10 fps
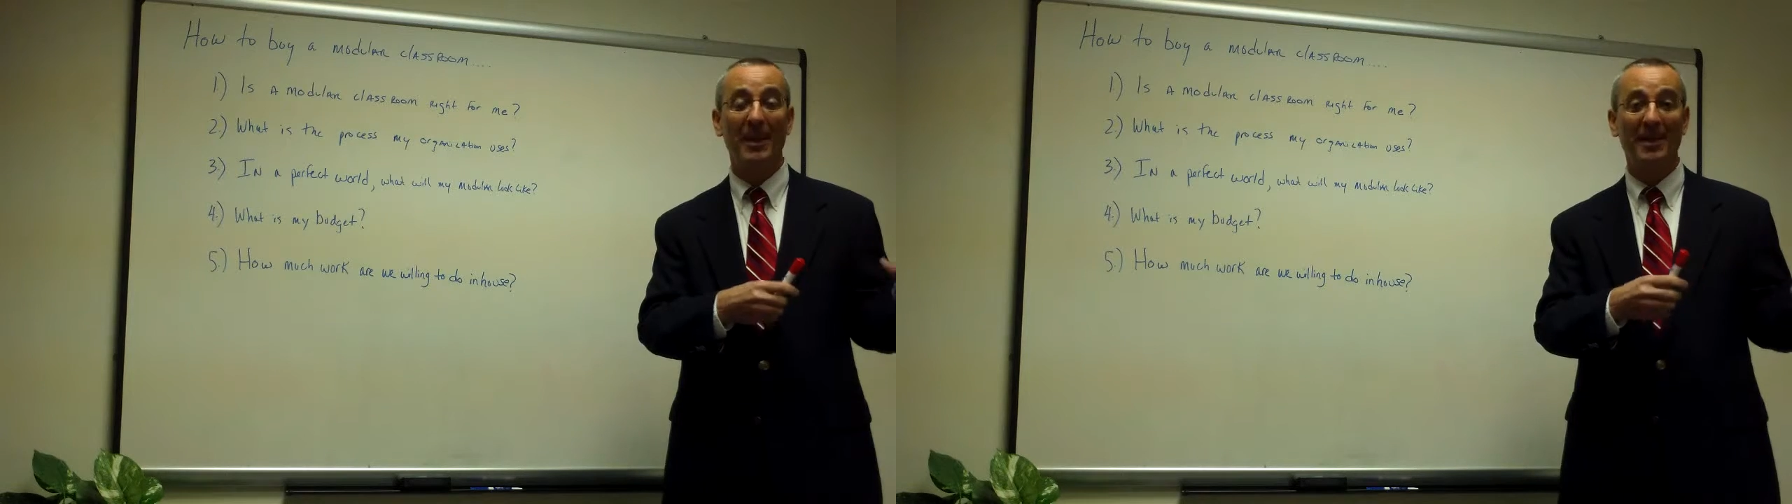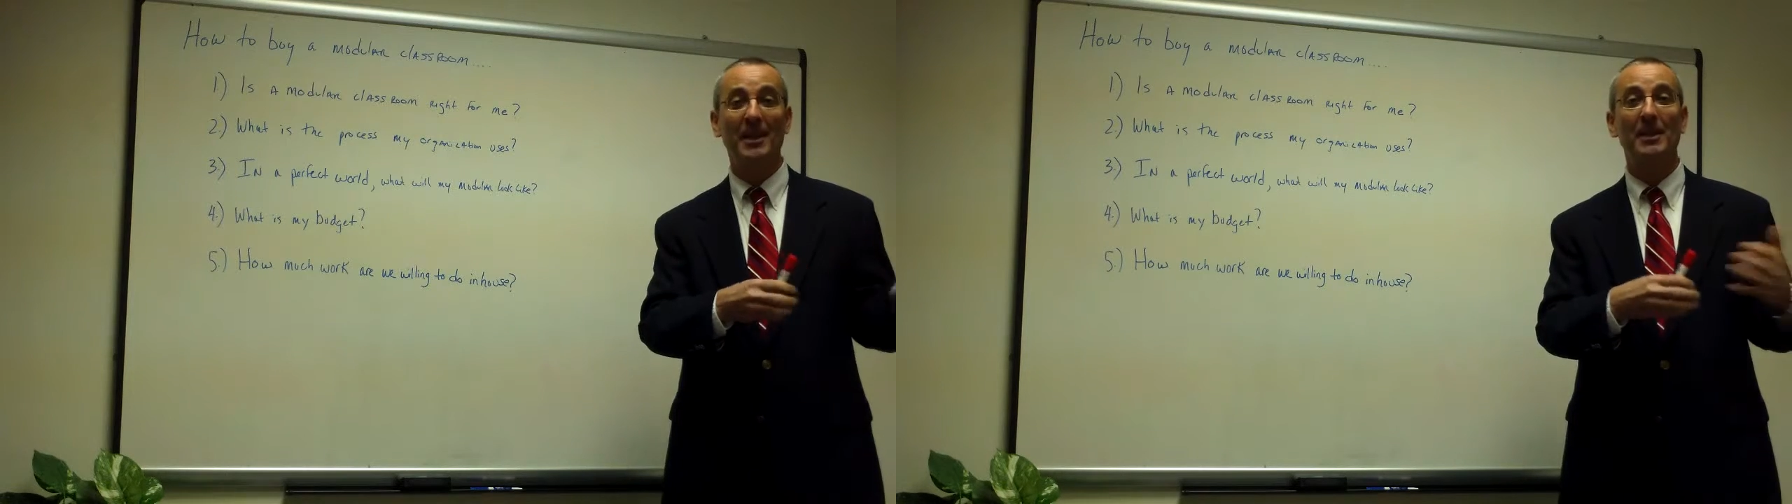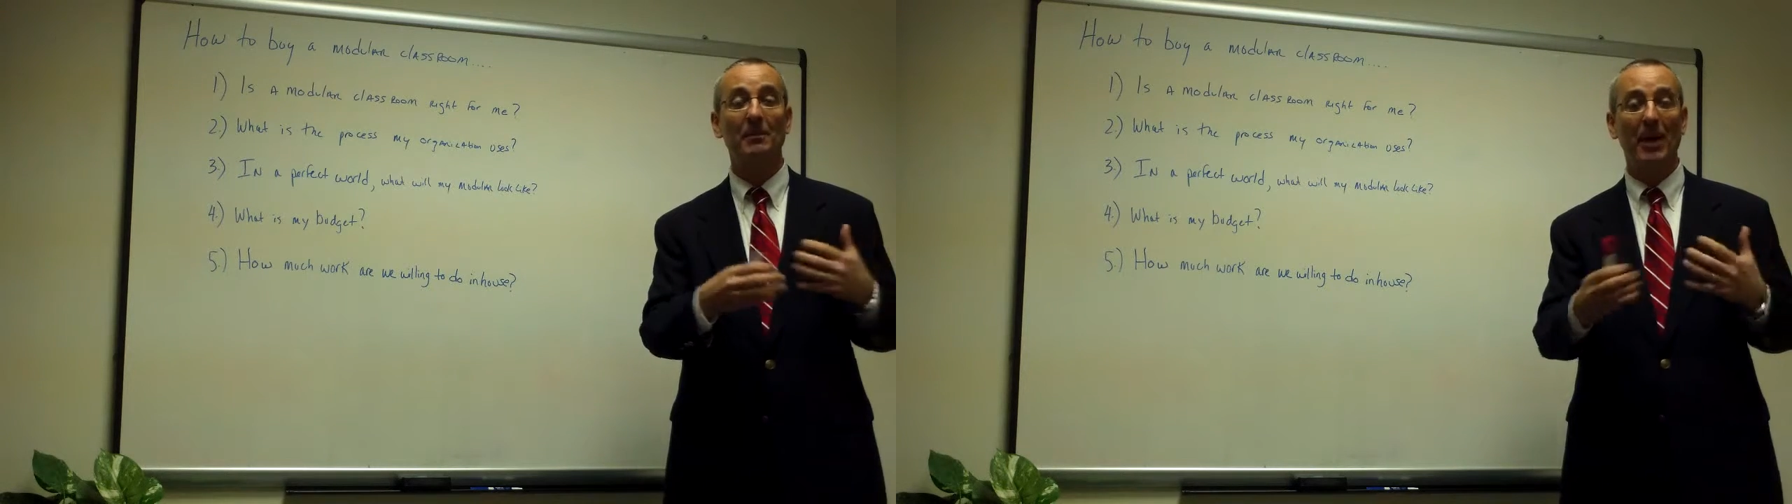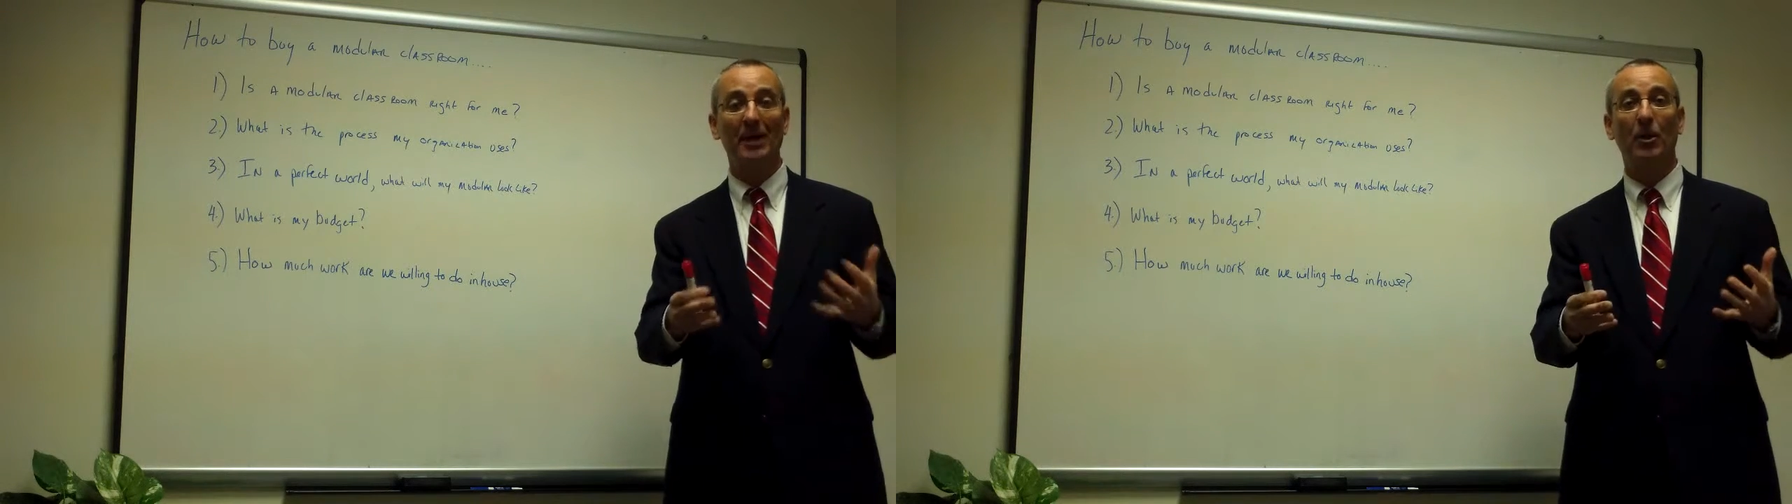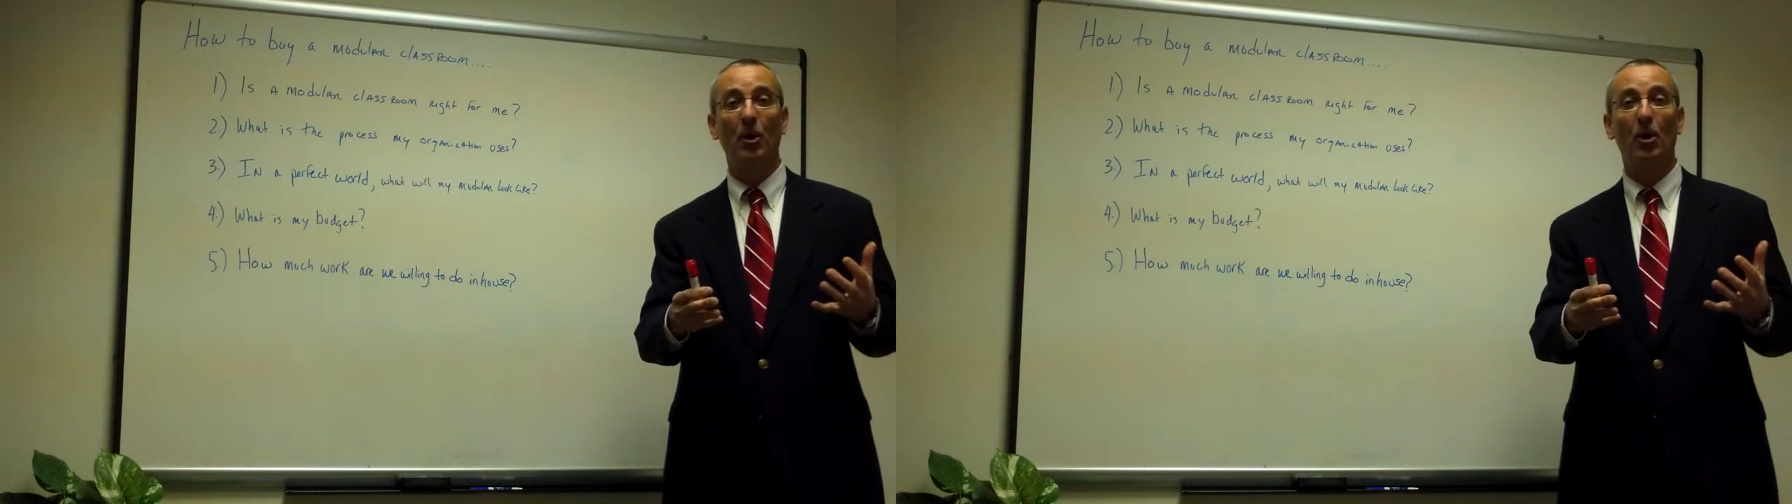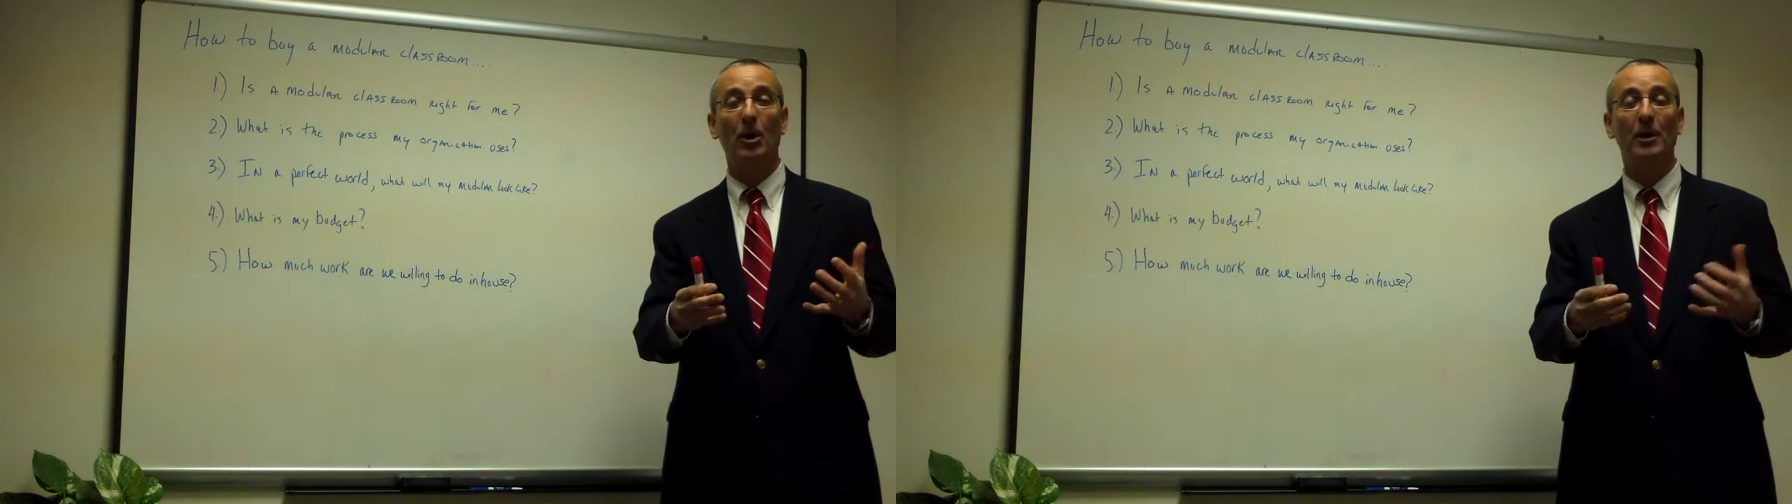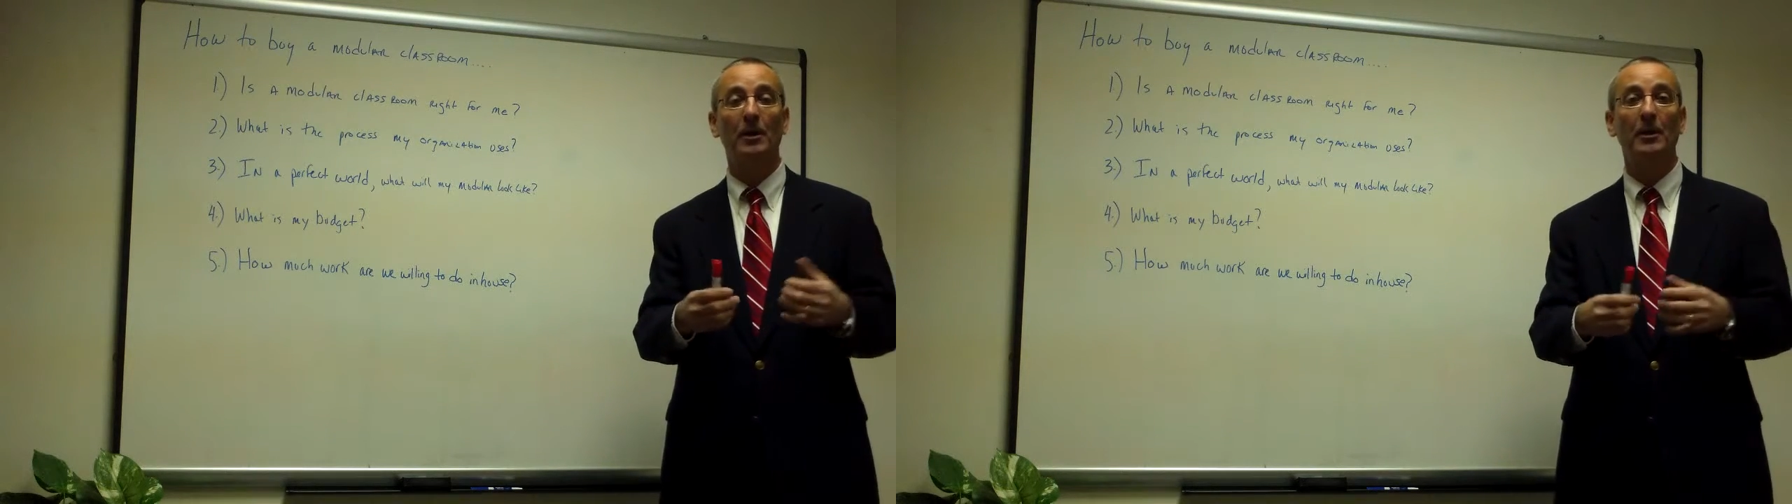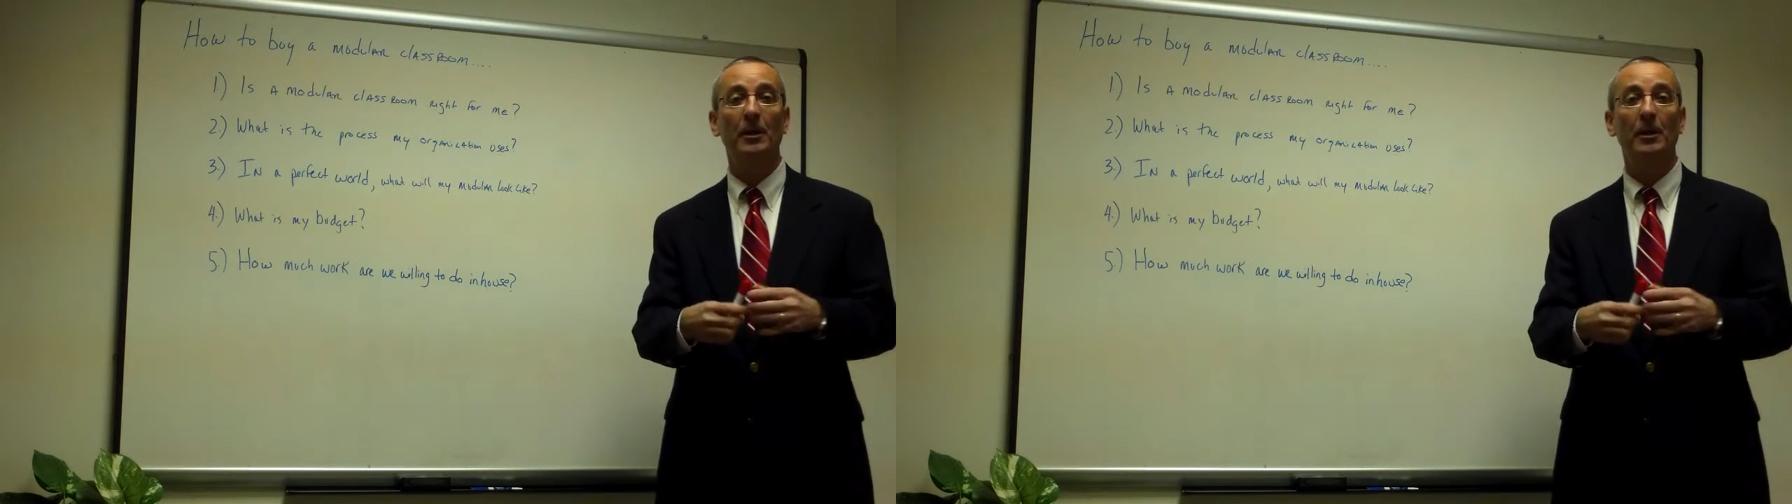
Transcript: mandated by law